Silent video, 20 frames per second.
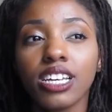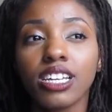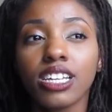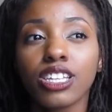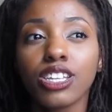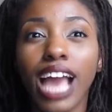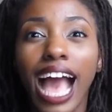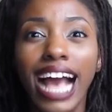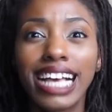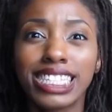
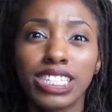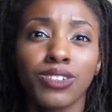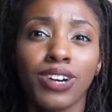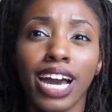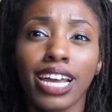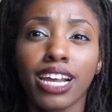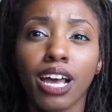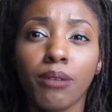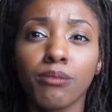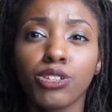I still got
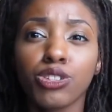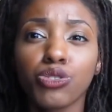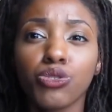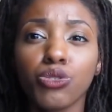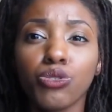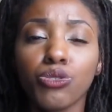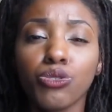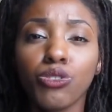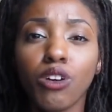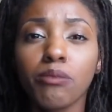to come to
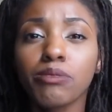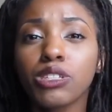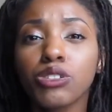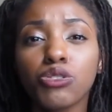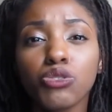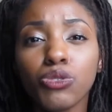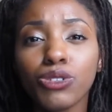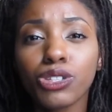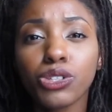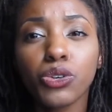school. I'm still
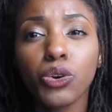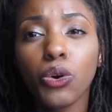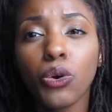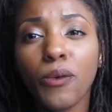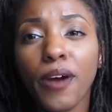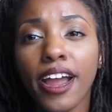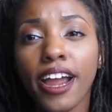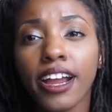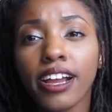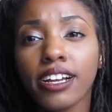doing
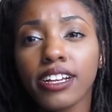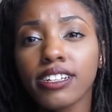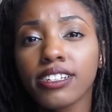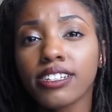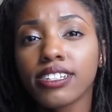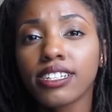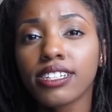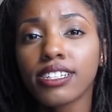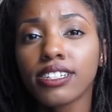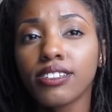schoolwork.
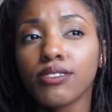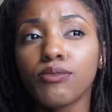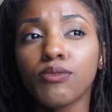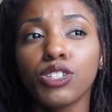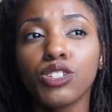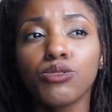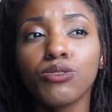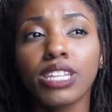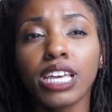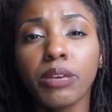What
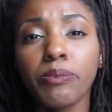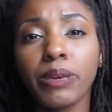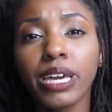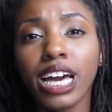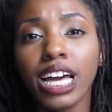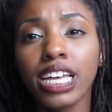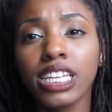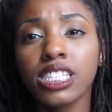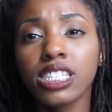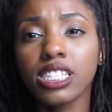you think?
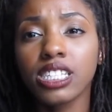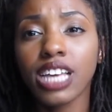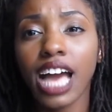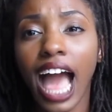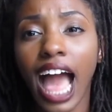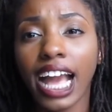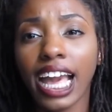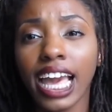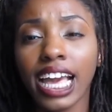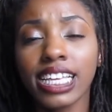Because
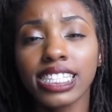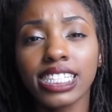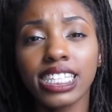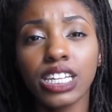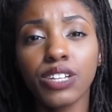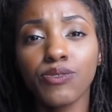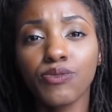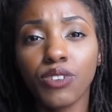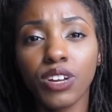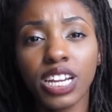I can't sit
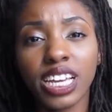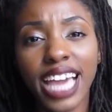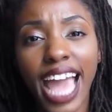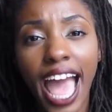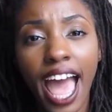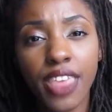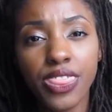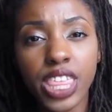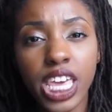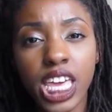in front of
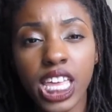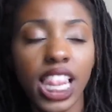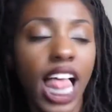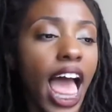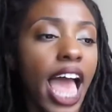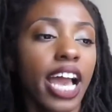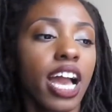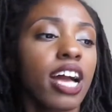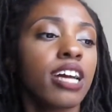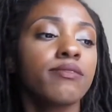Kathy,
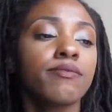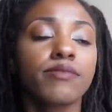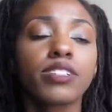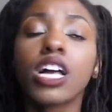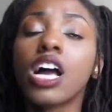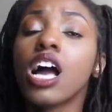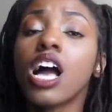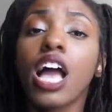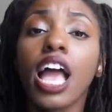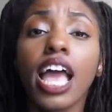like, I'm,
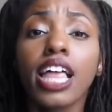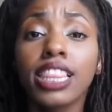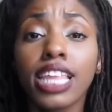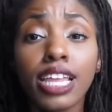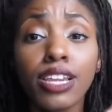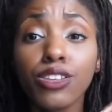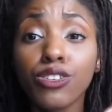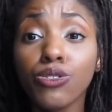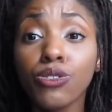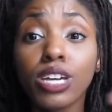and
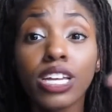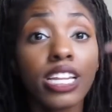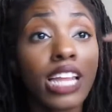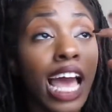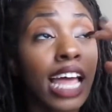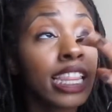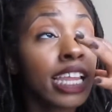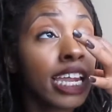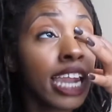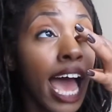then you can,
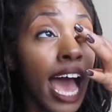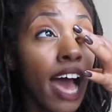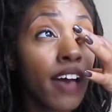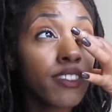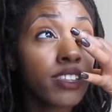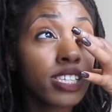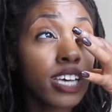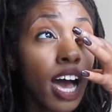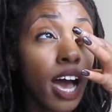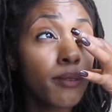and then half the
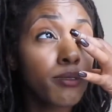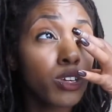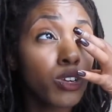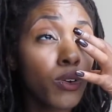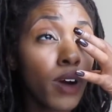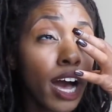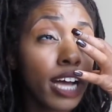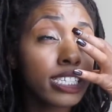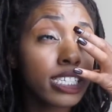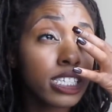time you don't
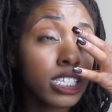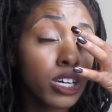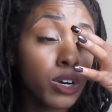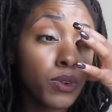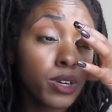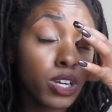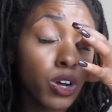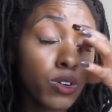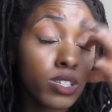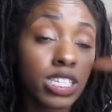have to deal
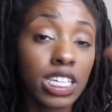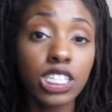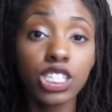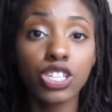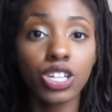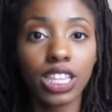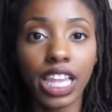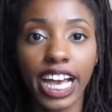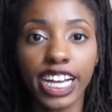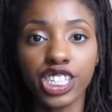with no
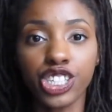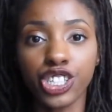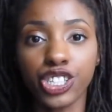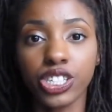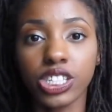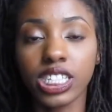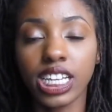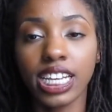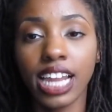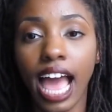teacher
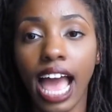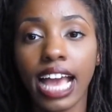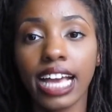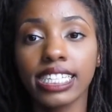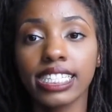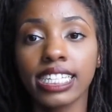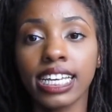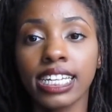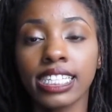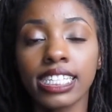lectures in I
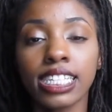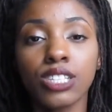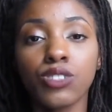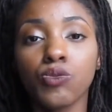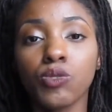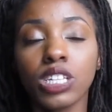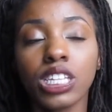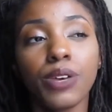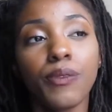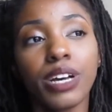S S. It
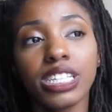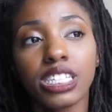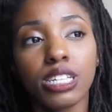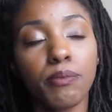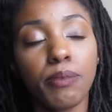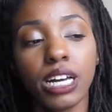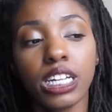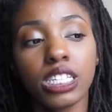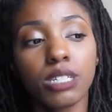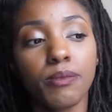really wasn't a
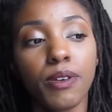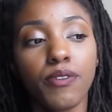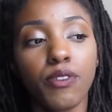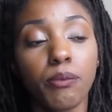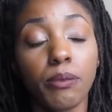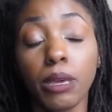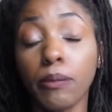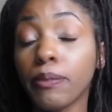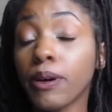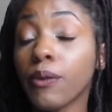punishment for
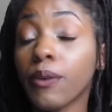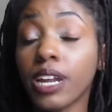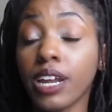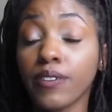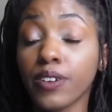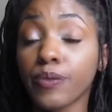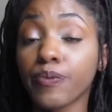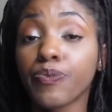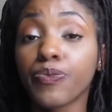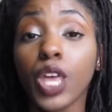me, but
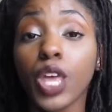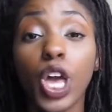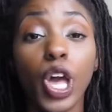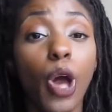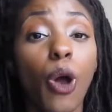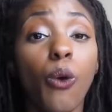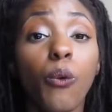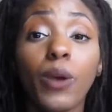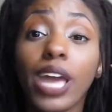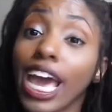whatever.
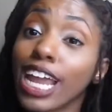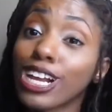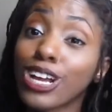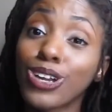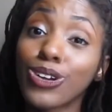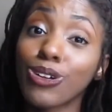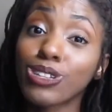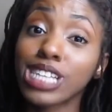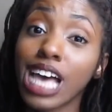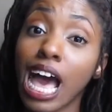We had a good
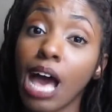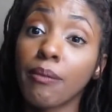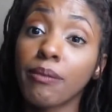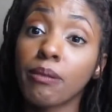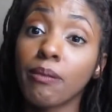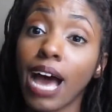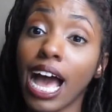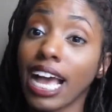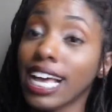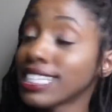old time in them
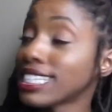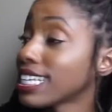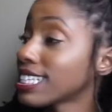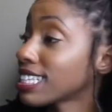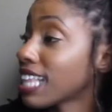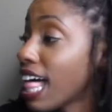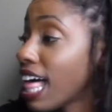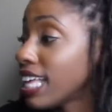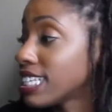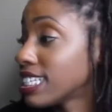I S S
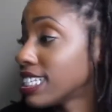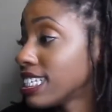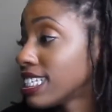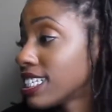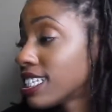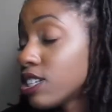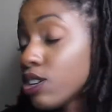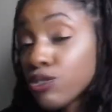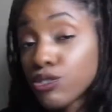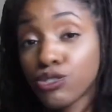classes,
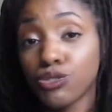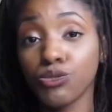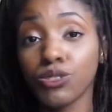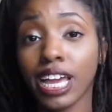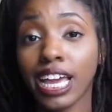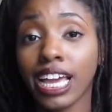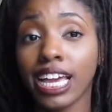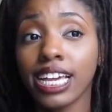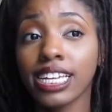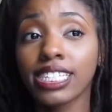those two
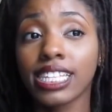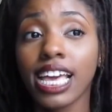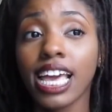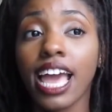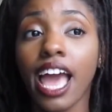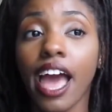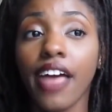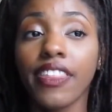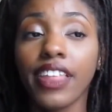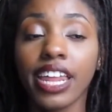days,
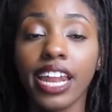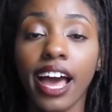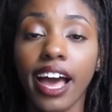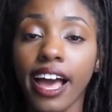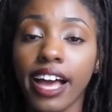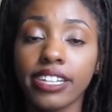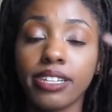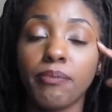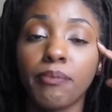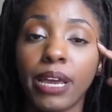and then I
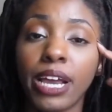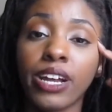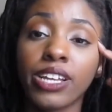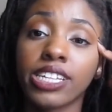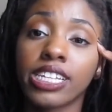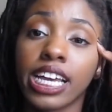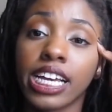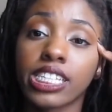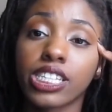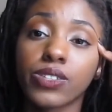had to bear the
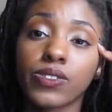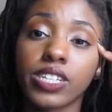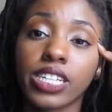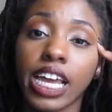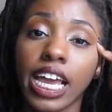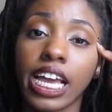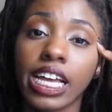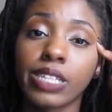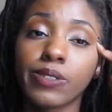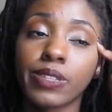next three
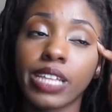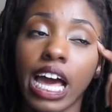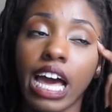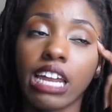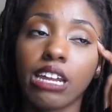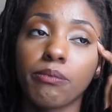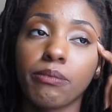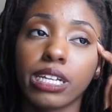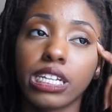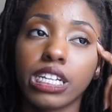days without
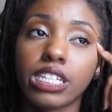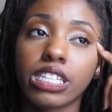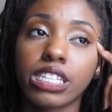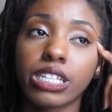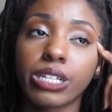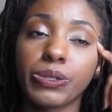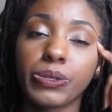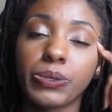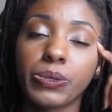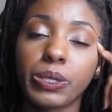them in the
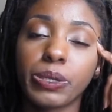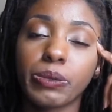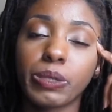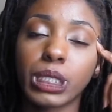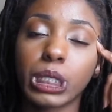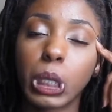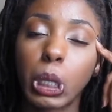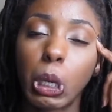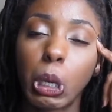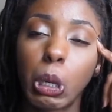school. It was
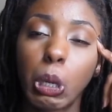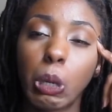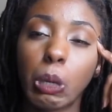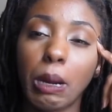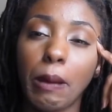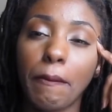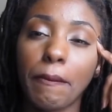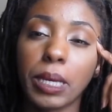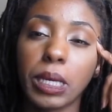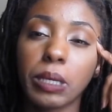
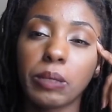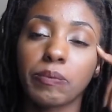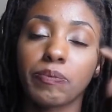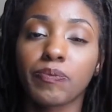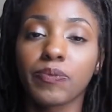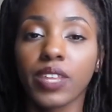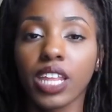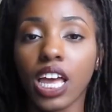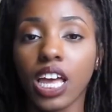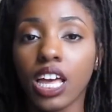horrible.
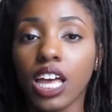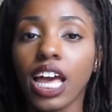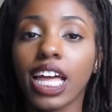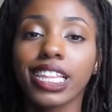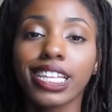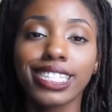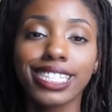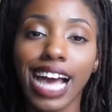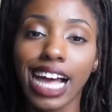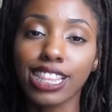At
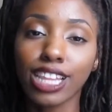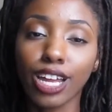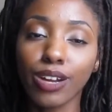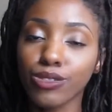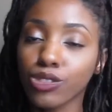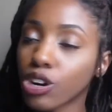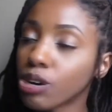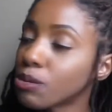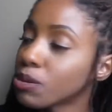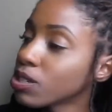least I thought it was
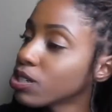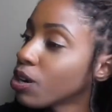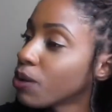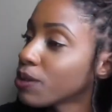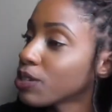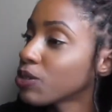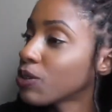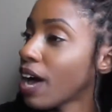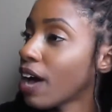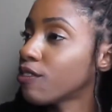horrible. You know,
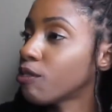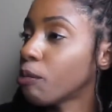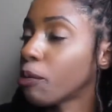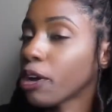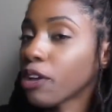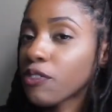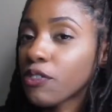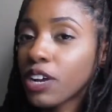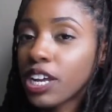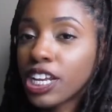you have a
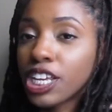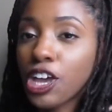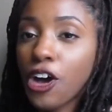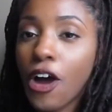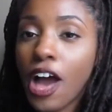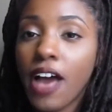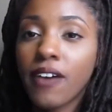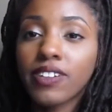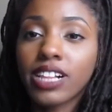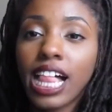boyfriend and y'all
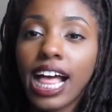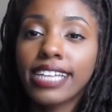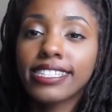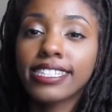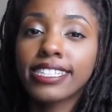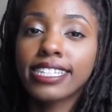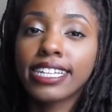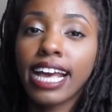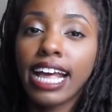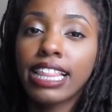have
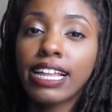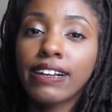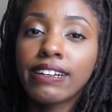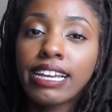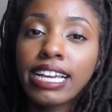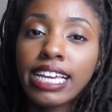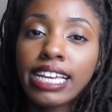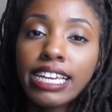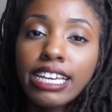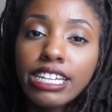classes together, and
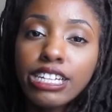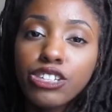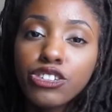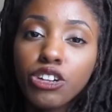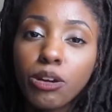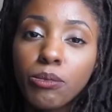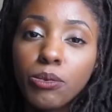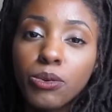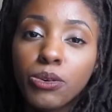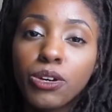then he get in
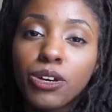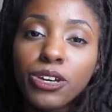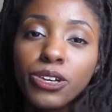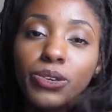trouble.